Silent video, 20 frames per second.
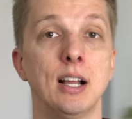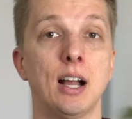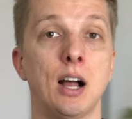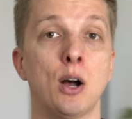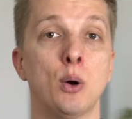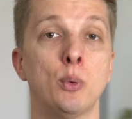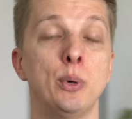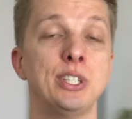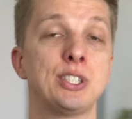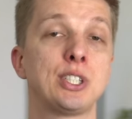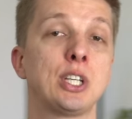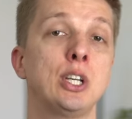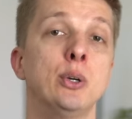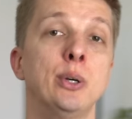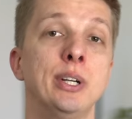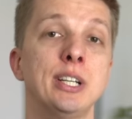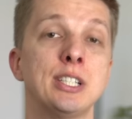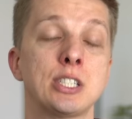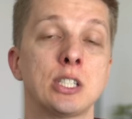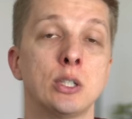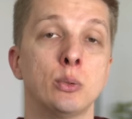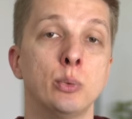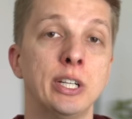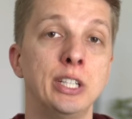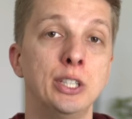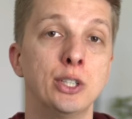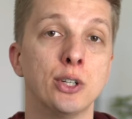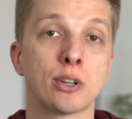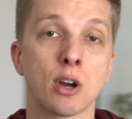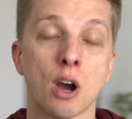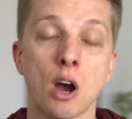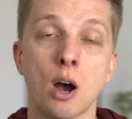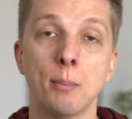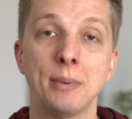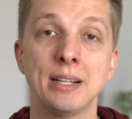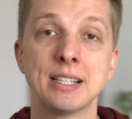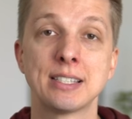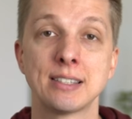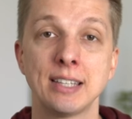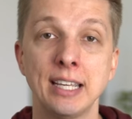Always curious to read your
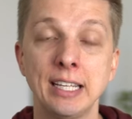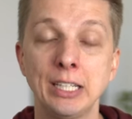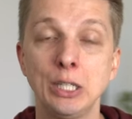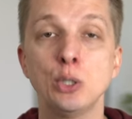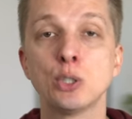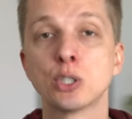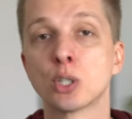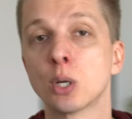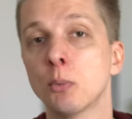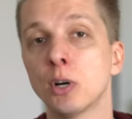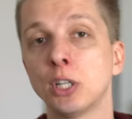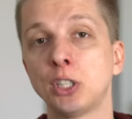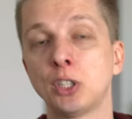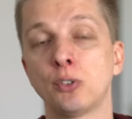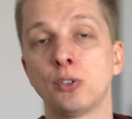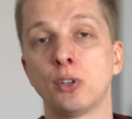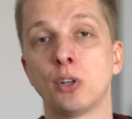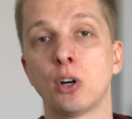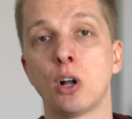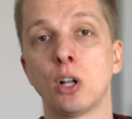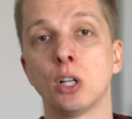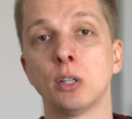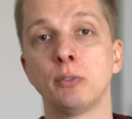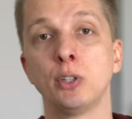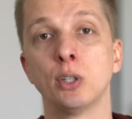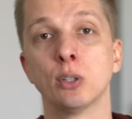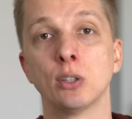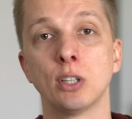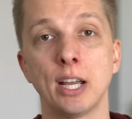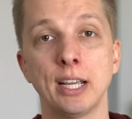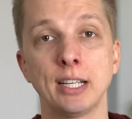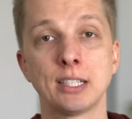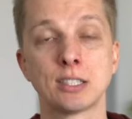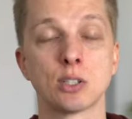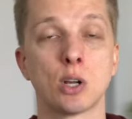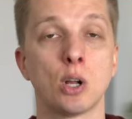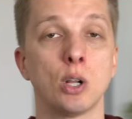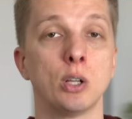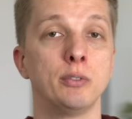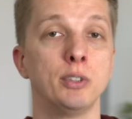comments. Thank you so much for all of your
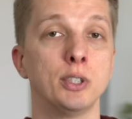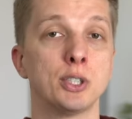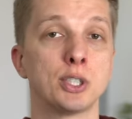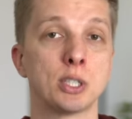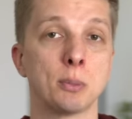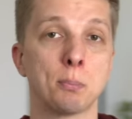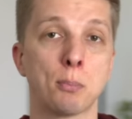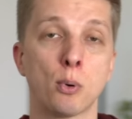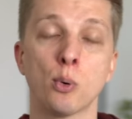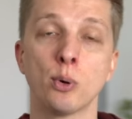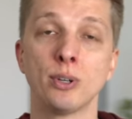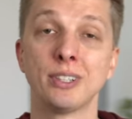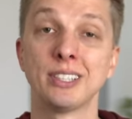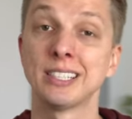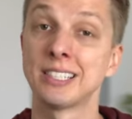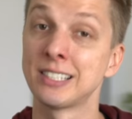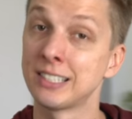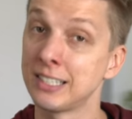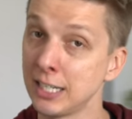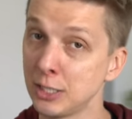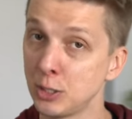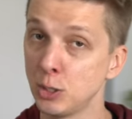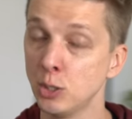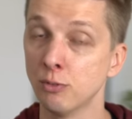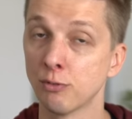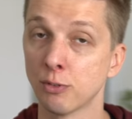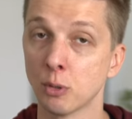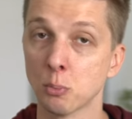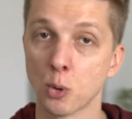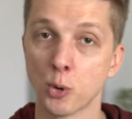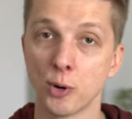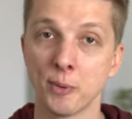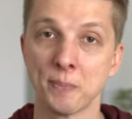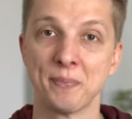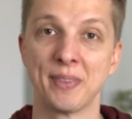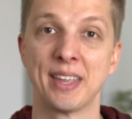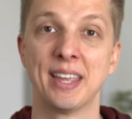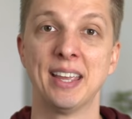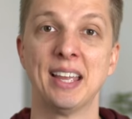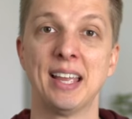likes, all of your support. Stay tuned for more,
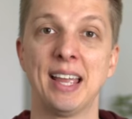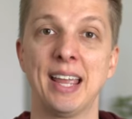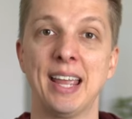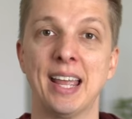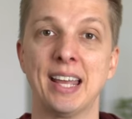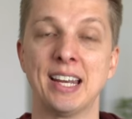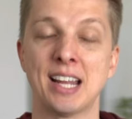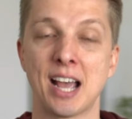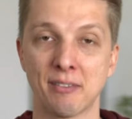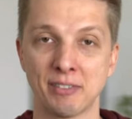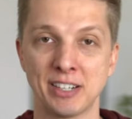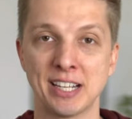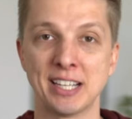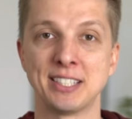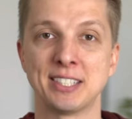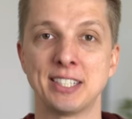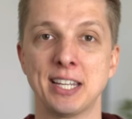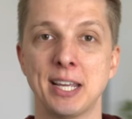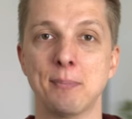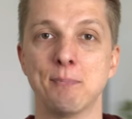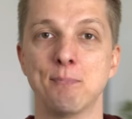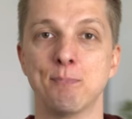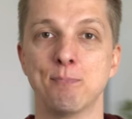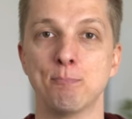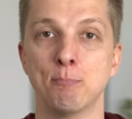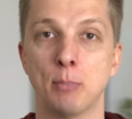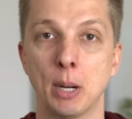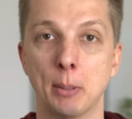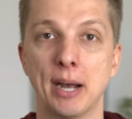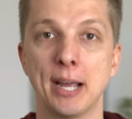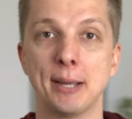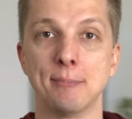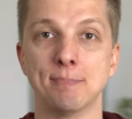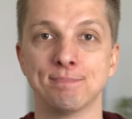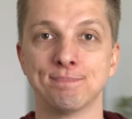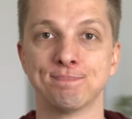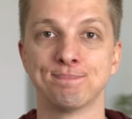and have a nice day. Bye-bye.